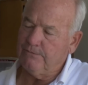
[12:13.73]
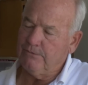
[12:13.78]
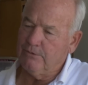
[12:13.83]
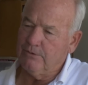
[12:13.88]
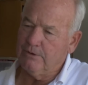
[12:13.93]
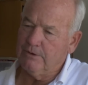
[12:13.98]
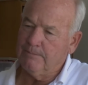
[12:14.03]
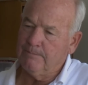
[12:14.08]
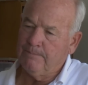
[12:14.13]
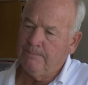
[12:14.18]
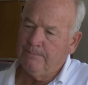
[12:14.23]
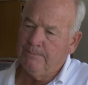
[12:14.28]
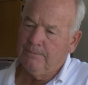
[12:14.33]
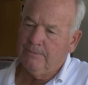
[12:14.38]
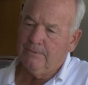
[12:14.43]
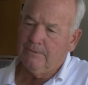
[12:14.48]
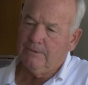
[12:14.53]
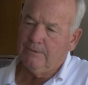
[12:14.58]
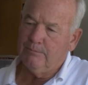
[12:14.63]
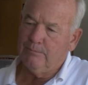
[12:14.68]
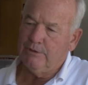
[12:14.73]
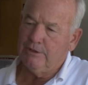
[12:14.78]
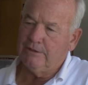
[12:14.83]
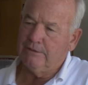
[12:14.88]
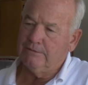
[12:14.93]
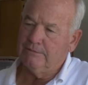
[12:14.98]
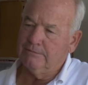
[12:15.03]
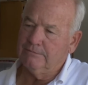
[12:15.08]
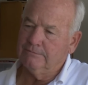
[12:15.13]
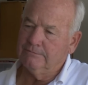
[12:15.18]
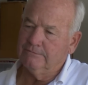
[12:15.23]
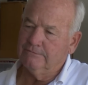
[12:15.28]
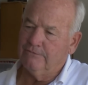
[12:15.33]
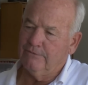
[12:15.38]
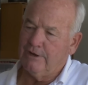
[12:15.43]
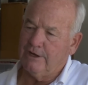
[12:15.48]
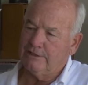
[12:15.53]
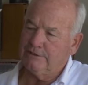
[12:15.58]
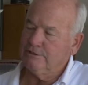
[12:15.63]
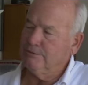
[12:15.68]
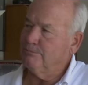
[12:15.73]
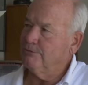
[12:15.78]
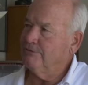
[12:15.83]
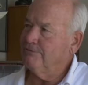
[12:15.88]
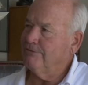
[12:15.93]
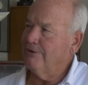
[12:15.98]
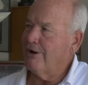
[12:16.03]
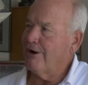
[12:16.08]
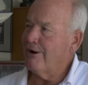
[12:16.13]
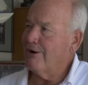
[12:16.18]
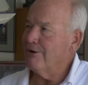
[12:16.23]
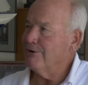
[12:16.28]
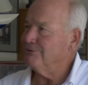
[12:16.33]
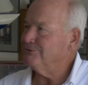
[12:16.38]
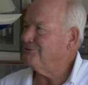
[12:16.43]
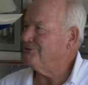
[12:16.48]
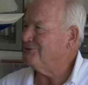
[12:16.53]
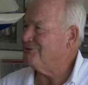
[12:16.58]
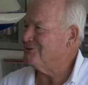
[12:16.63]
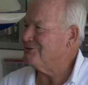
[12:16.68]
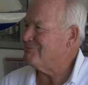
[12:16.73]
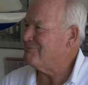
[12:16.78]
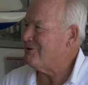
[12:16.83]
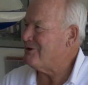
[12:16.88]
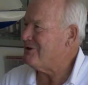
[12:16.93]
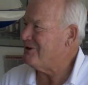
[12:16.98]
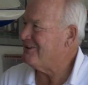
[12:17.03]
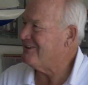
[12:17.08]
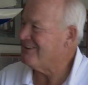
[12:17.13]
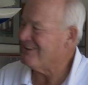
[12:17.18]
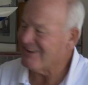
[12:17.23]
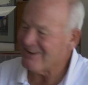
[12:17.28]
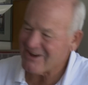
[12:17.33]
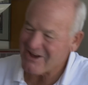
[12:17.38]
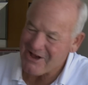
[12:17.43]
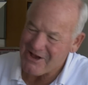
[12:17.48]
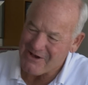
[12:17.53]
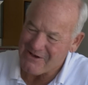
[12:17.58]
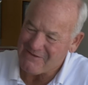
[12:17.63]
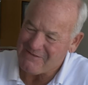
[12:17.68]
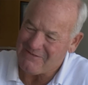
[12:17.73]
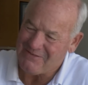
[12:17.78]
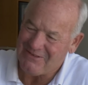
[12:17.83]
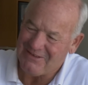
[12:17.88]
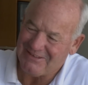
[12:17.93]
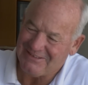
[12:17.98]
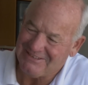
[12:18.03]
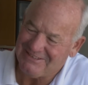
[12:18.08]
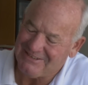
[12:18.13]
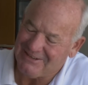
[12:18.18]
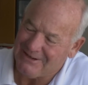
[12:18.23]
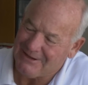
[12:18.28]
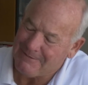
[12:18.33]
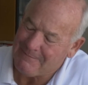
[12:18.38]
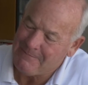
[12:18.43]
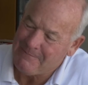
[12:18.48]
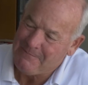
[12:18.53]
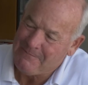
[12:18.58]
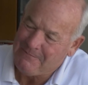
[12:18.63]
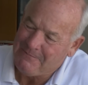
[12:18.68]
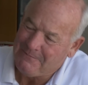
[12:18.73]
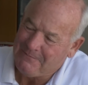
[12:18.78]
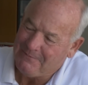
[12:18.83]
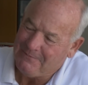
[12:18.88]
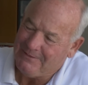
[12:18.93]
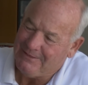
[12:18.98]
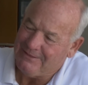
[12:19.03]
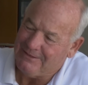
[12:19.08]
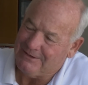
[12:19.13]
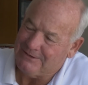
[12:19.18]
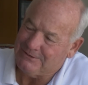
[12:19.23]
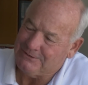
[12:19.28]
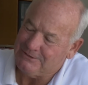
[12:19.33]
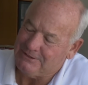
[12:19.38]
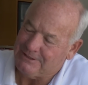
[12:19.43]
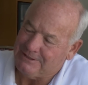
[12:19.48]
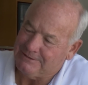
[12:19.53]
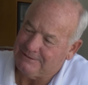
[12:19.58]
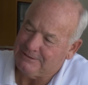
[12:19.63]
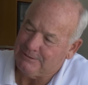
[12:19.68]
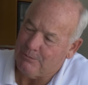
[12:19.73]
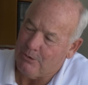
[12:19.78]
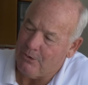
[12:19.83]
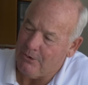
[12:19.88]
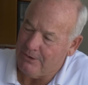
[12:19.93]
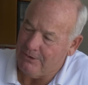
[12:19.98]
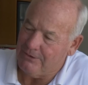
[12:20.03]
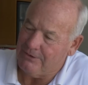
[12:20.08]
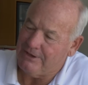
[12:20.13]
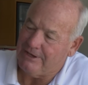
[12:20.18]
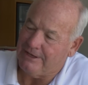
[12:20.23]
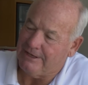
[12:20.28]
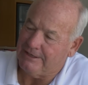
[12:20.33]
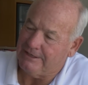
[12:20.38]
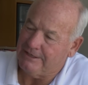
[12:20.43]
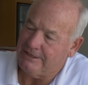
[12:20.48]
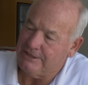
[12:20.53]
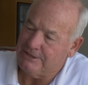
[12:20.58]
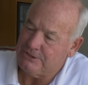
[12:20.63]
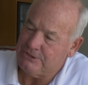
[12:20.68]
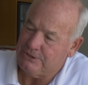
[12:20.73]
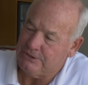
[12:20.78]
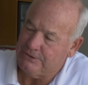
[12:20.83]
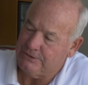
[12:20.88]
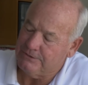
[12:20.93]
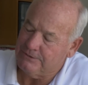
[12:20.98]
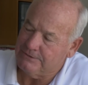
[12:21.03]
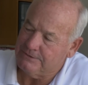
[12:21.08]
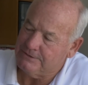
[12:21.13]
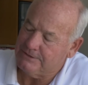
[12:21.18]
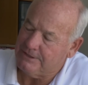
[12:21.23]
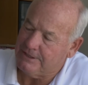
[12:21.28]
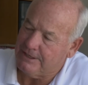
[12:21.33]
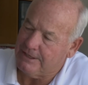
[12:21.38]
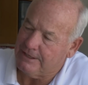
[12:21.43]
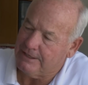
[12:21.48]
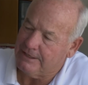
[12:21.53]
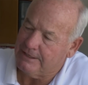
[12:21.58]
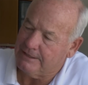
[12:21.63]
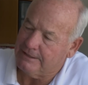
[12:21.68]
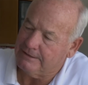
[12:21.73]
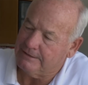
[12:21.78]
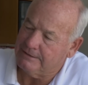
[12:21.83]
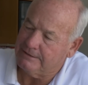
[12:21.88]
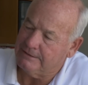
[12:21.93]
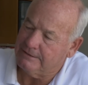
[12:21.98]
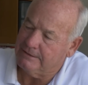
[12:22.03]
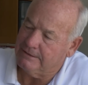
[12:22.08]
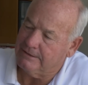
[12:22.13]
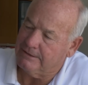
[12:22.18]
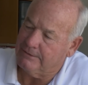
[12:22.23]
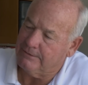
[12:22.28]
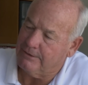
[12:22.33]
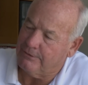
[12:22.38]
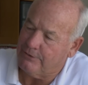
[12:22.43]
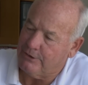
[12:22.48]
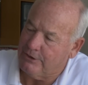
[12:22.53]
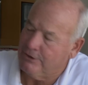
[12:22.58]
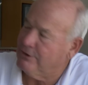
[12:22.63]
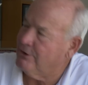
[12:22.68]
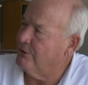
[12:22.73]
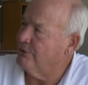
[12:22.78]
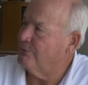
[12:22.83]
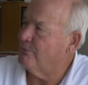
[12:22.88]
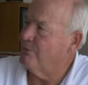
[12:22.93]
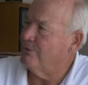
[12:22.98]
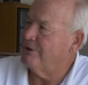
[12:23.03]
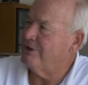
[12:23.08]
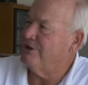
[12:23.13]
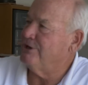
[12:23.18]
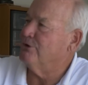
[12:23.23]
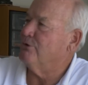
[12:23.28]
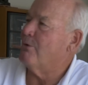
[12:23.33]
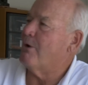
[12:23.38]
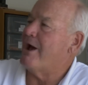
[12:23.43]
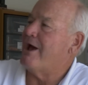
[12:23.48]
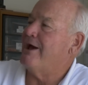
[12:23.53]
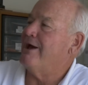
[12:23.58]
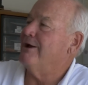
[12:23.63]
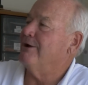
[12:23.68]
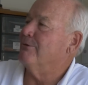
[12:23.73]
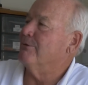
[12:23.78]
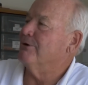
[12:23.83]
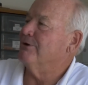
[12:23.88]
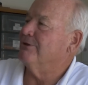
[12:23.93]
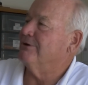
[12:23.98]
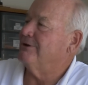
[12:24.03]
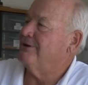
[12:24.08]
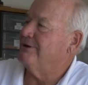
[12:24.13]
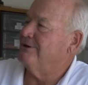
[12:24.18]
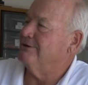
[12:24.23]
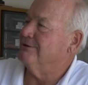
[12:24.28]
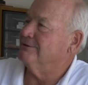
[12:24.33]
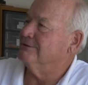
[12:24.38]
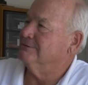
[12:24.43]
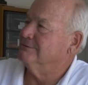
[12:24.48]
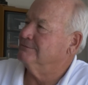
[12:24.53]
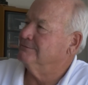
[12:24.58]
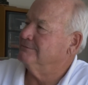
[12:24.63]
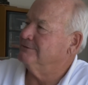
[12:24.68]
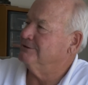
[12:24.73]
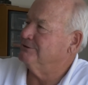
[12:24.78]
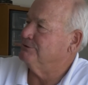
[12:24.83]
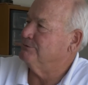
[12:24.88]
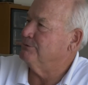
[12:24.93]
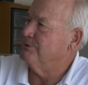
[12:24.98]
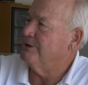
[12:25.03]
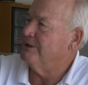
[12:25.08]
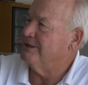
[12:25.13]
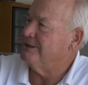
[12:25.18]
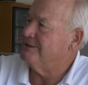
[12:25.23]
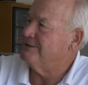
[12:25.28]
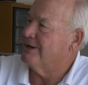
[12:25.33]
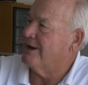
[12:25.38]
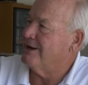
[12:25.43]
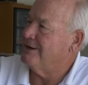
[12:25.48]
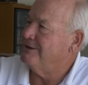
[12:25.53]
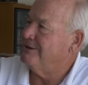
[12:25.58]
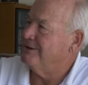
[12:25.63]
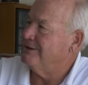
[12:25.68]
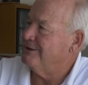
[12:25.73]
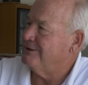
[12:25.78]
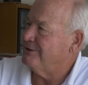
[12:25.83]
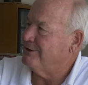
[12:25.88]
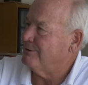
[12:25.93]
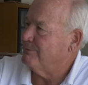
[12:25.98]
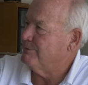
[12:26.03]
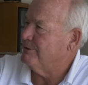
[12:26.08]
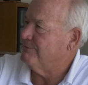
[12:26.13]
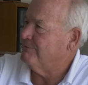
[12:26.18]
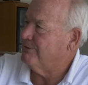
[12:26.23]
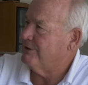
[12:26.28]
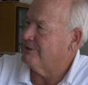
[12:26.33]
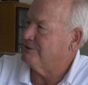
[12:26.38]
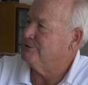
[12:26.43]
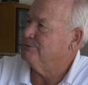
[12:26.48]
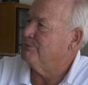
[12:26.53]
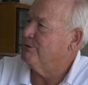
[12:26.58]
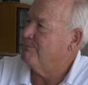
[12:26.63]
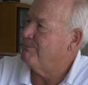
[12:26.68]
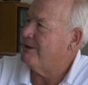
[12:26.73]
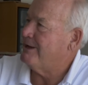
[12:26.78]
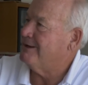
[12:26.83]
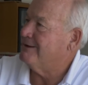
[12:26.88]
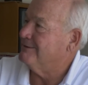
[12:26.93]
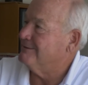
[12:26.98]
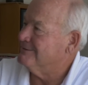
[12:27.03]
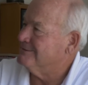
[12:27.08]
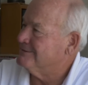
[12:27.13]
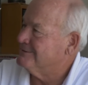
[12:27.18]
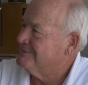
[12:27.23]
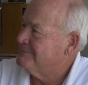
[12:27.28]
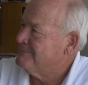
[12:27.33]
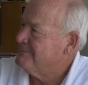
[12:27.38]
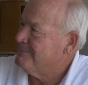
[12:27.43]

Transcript: for being flexible flyers, so to speak. Yeah, right, uh, right. It's uh, there's uh, some oil canning issues and the thing called keel wag, where the keel right. isn't really tied to anything but flexible panels.